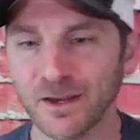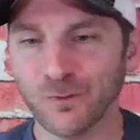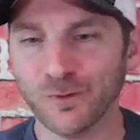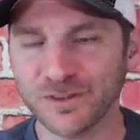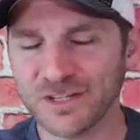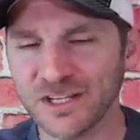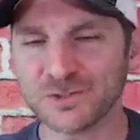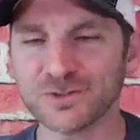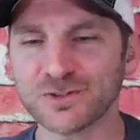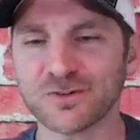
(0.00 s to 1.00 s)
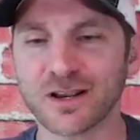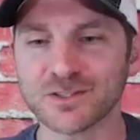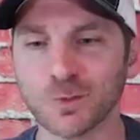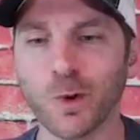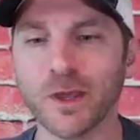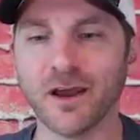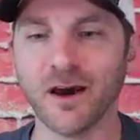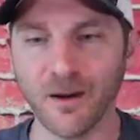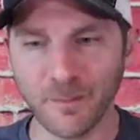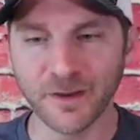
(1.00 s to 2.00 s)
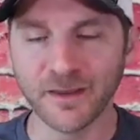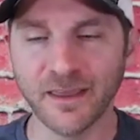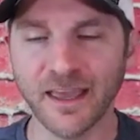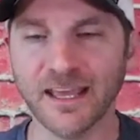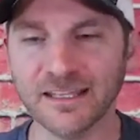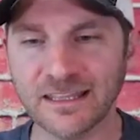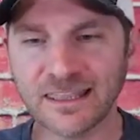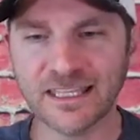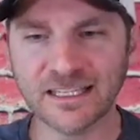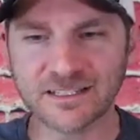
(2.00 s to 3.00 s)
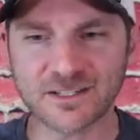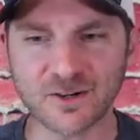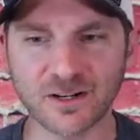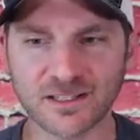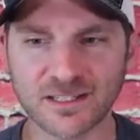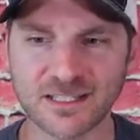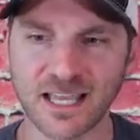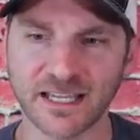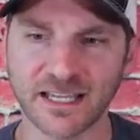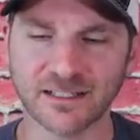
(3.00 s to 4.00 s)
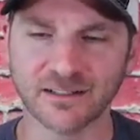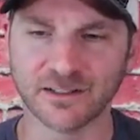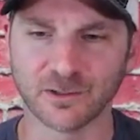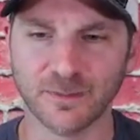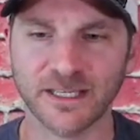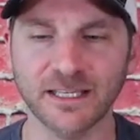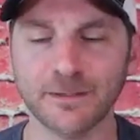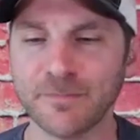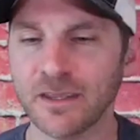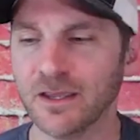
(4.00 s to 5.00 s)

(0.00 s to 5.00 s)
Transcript: When interest rates went up and things started to tighten a little bit,